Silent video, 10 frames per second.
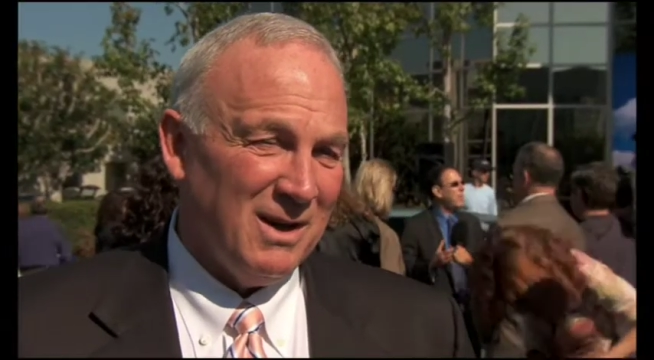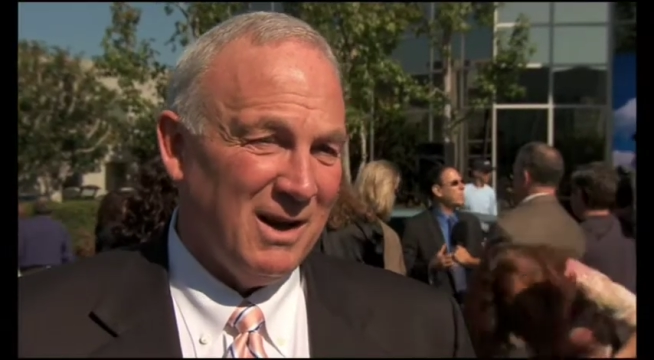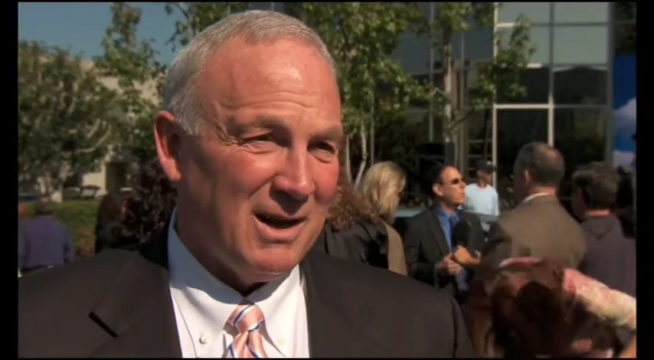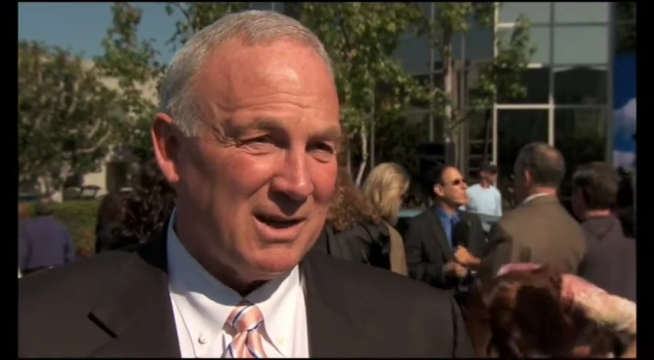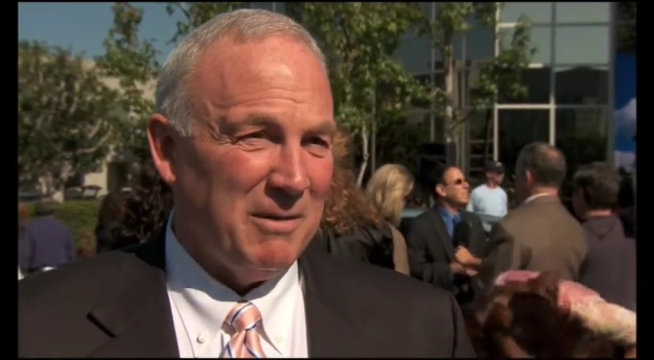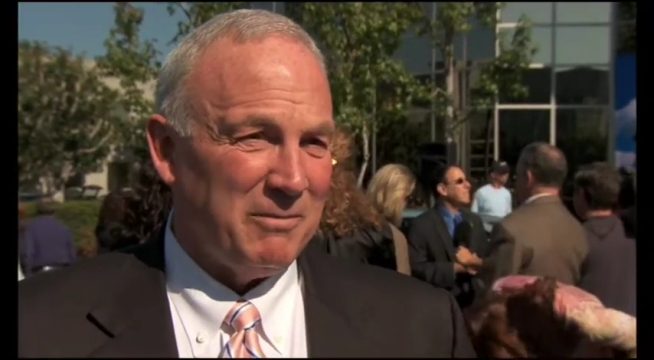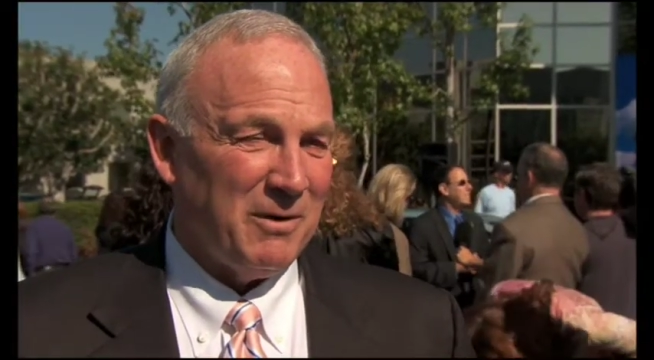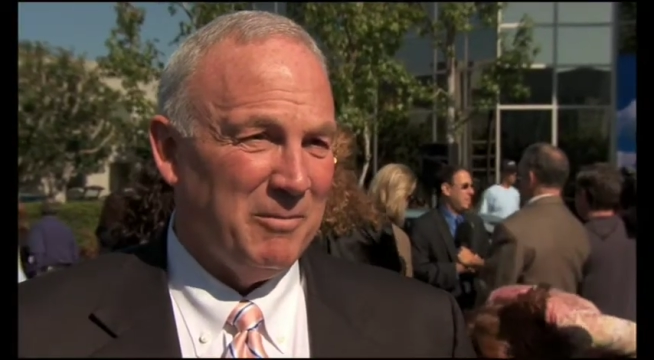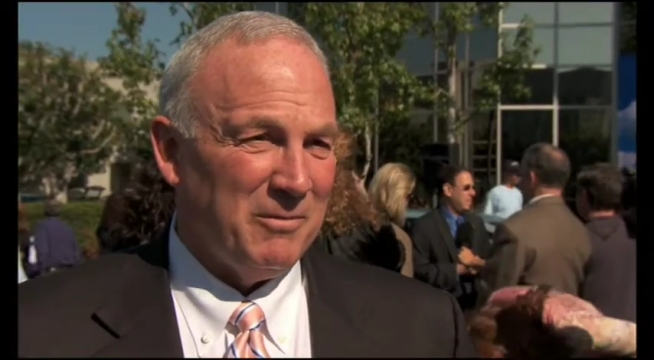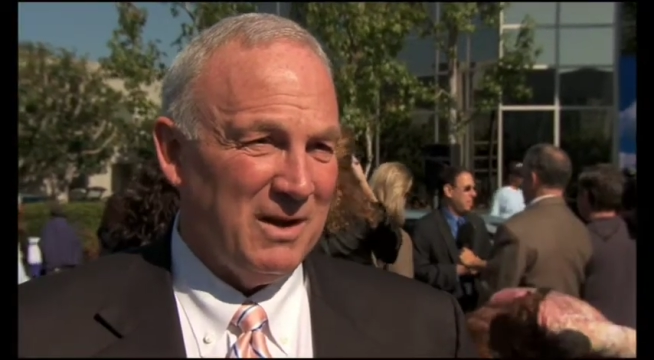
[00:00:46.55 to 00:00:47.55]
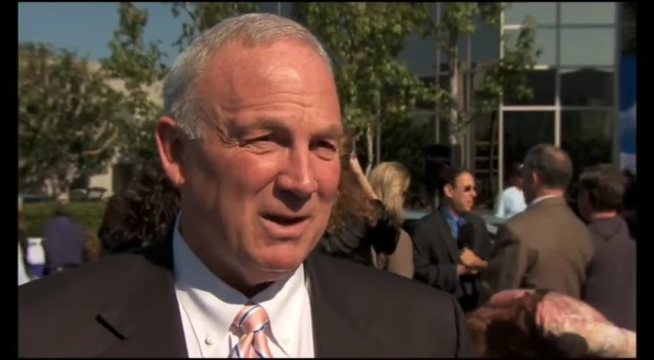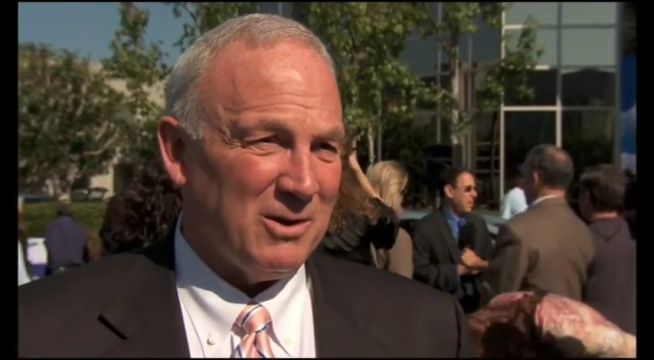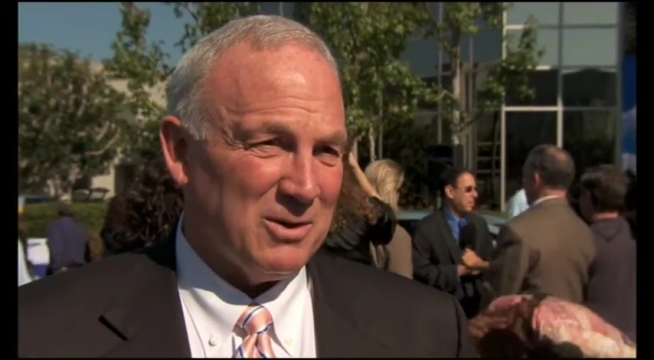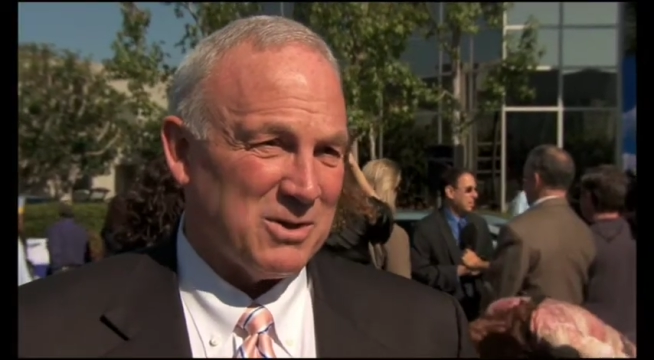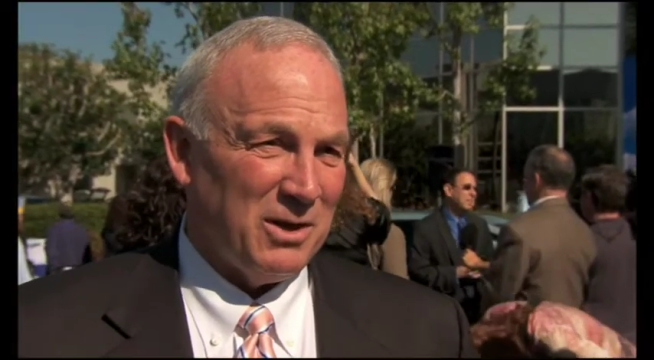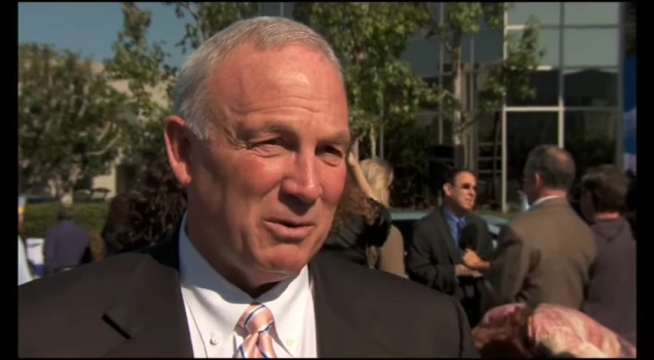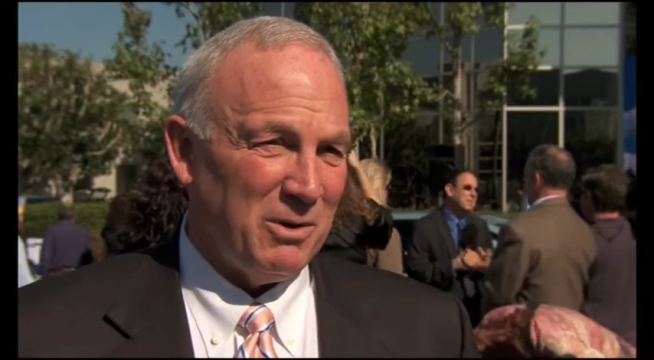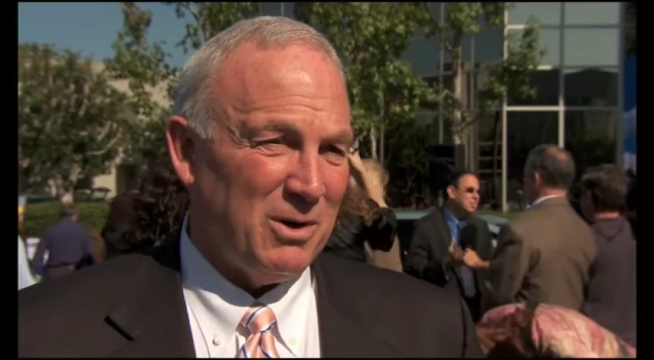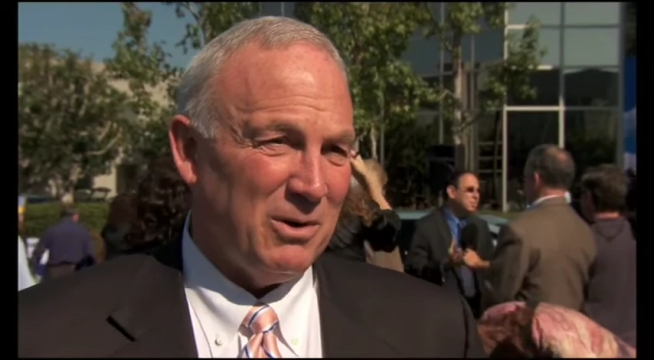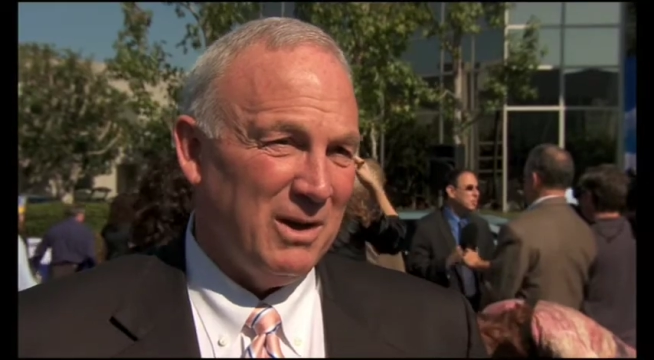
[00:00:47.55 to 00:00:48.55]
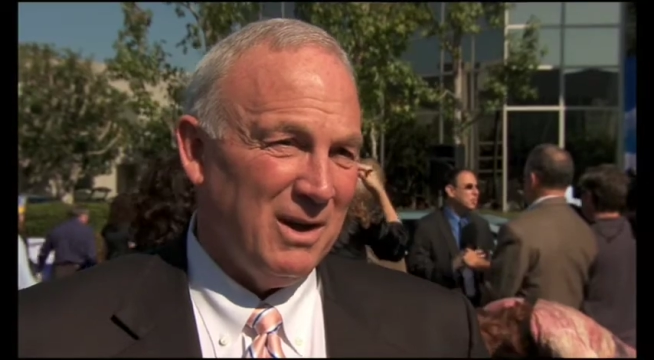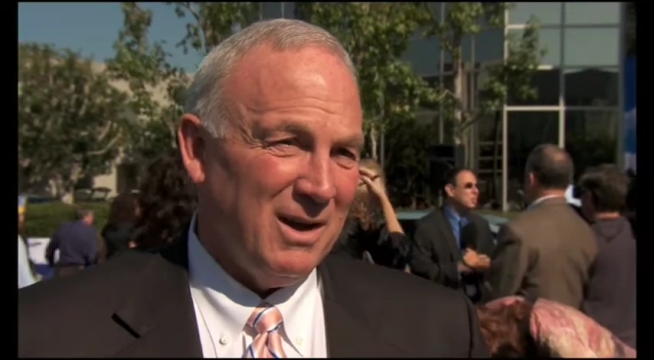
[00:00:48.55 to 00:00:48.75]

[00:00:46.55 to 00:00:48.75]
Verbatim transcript: uh, come from vehicles on the road.